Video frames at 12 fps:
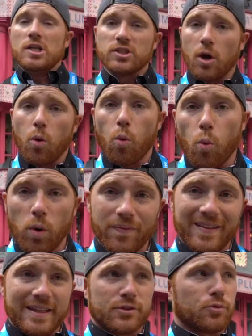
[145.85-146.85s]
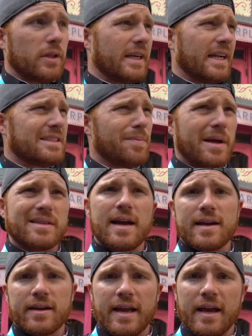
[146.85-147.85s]
So one thing that's really nice about
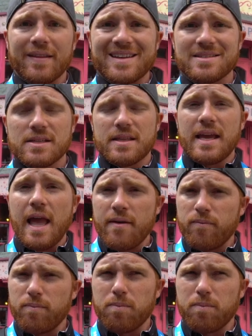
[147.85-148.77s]
Diagon Alley is that they have